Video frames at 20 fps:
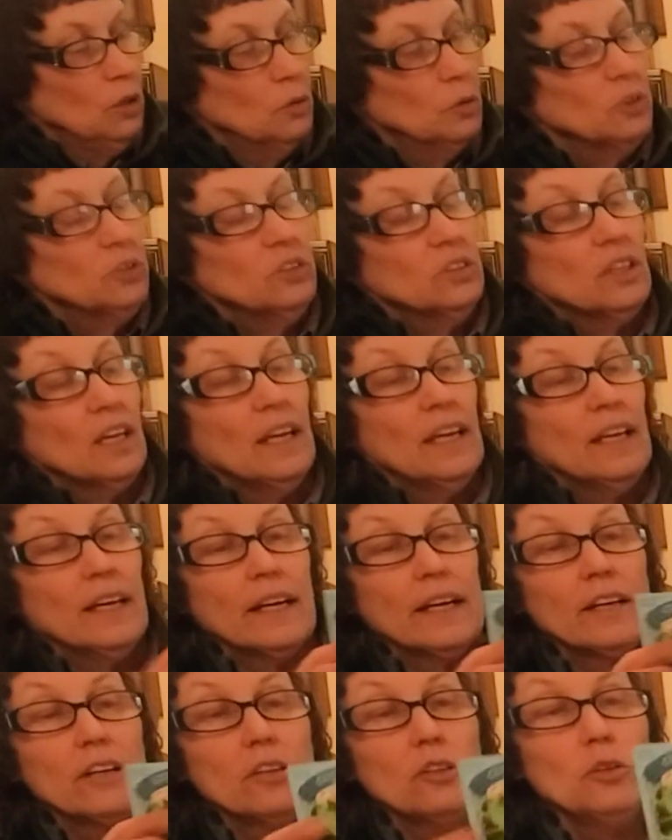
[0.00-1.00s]
will say
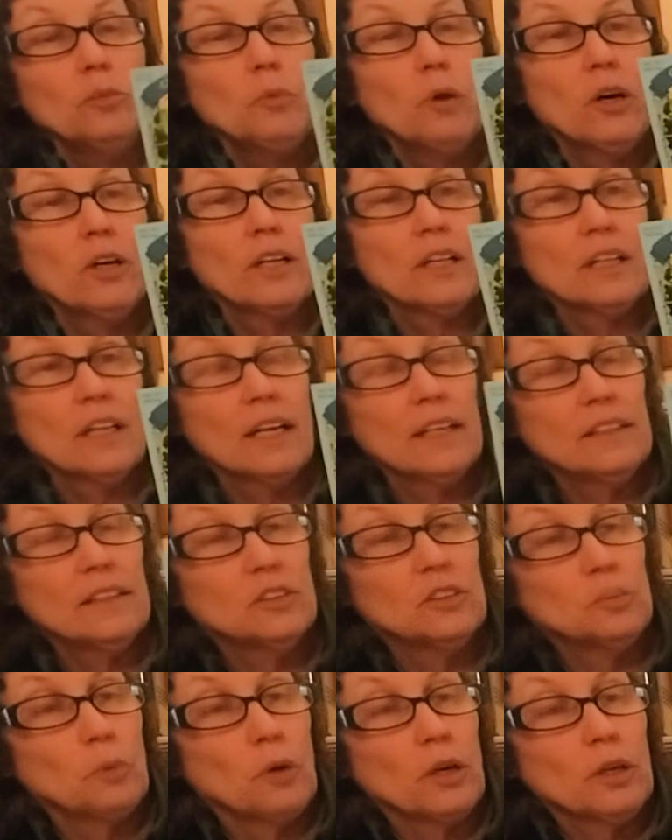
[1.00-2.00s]
heirloom on it, like
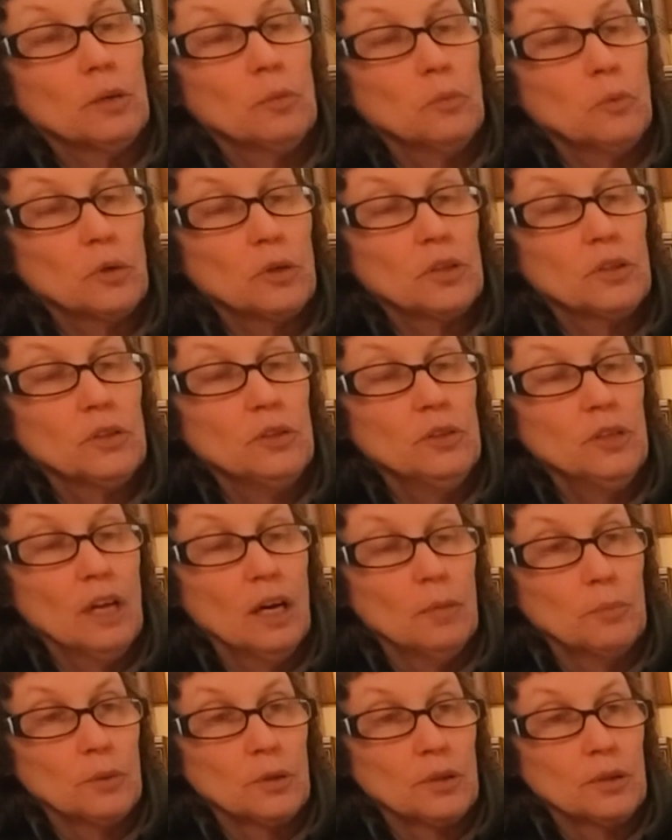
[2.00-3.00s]
this Market More
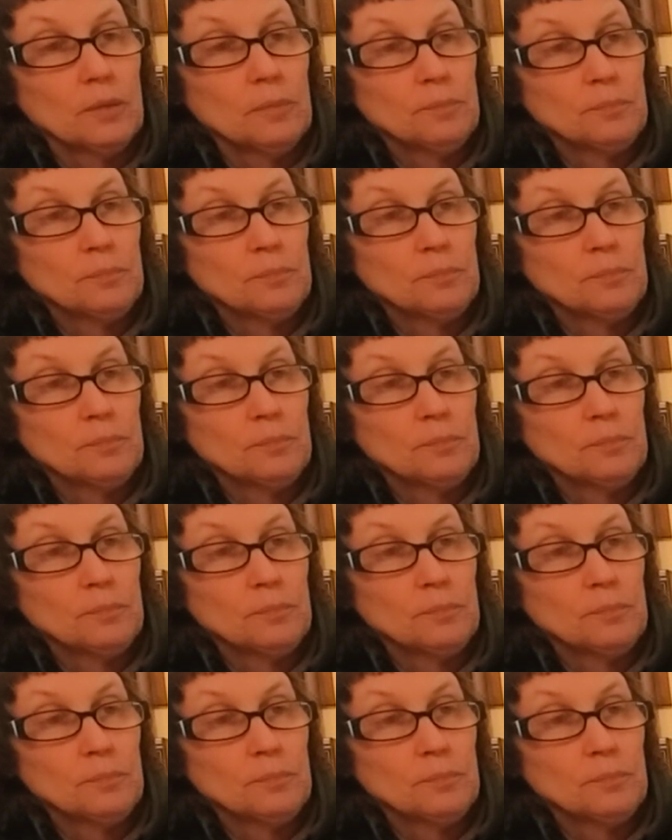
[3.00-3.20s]
cucumber.